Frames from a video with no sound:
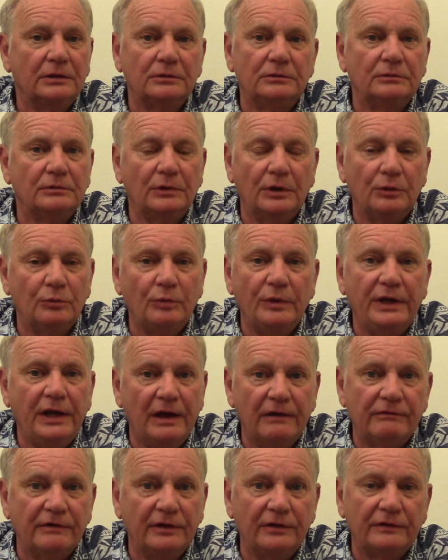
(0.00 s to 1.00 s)
and, and we
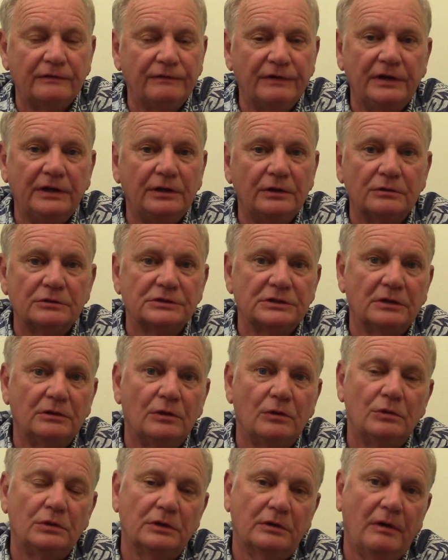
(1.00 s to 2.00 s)
have other videos on
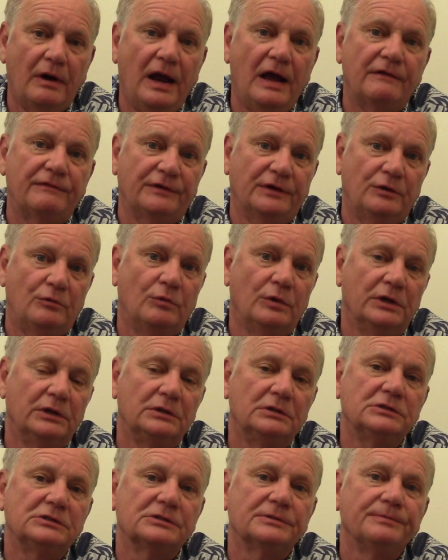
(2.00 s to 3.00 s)
holographic
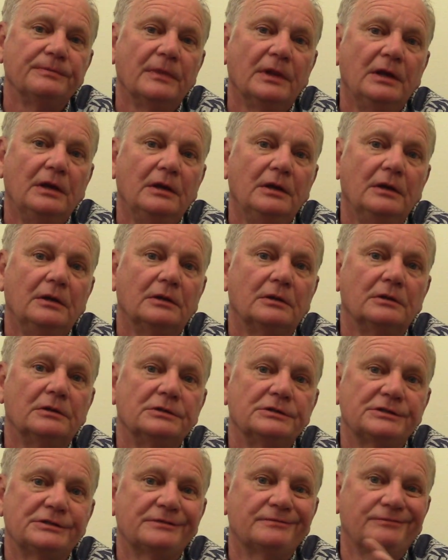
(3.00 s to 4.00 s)
wills.
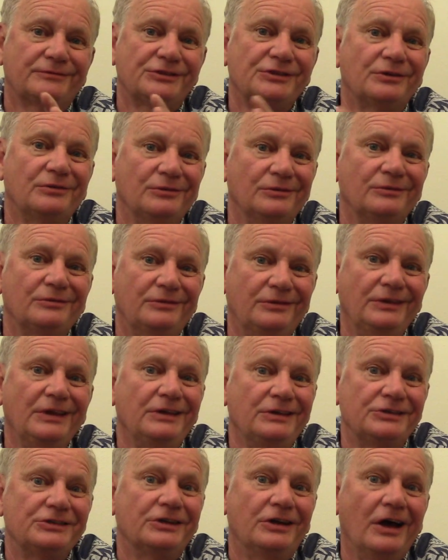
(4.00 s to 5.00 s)
There's certain
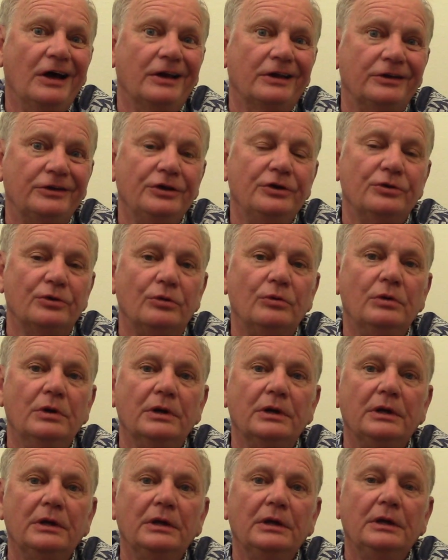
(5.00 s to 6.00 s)
things you got to
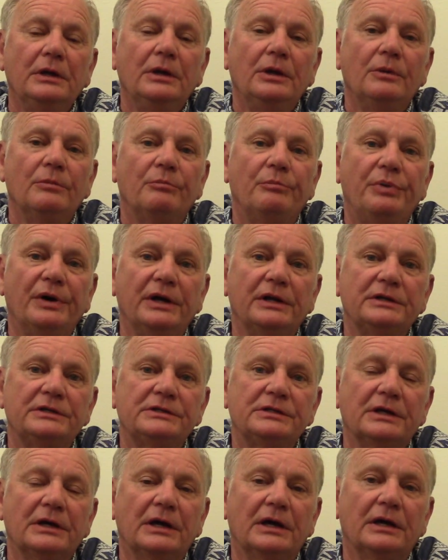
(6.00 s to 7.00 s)
do,
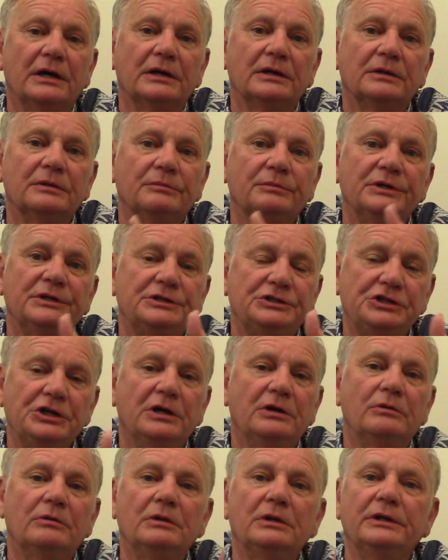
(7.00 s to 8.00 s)
but, uh, but
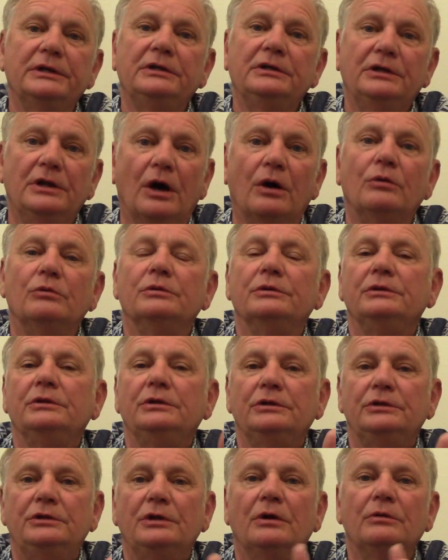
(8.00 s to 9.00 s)
generally, no,
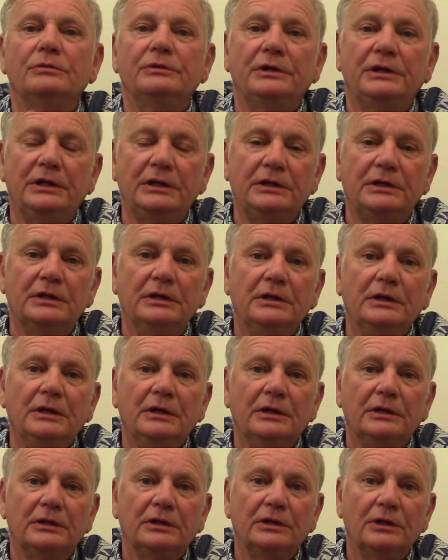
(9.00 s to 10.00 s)
you don't need
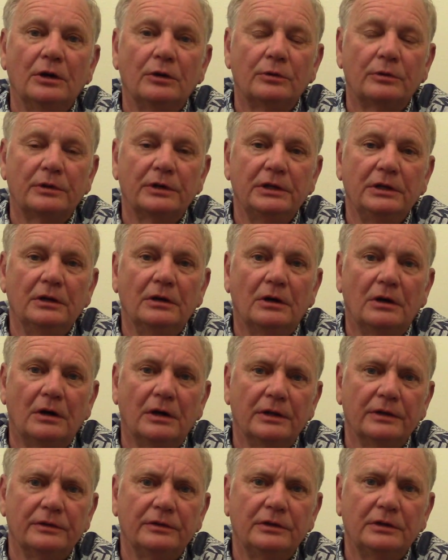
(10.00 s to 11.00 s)
the notary
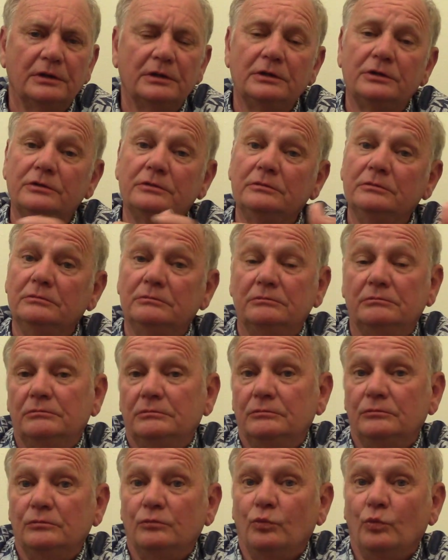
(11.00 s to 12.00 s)
on the
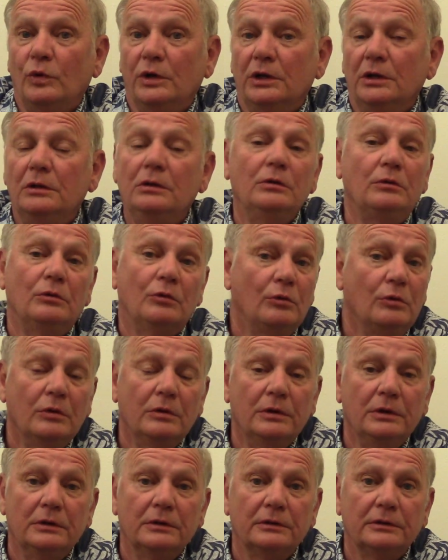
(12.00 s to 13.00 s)
will
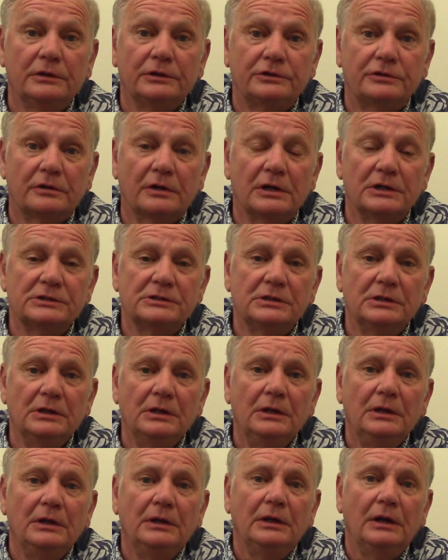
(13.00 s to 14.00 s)
or the trust.
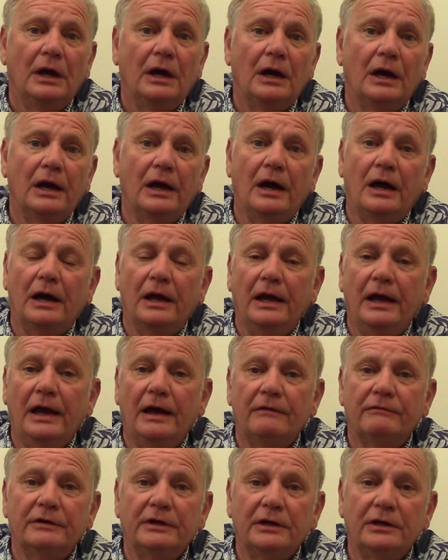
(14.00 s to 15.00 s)
Uh, I
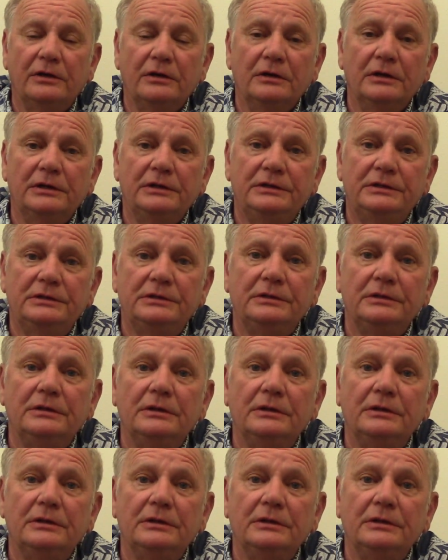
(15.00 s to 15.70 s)
have a good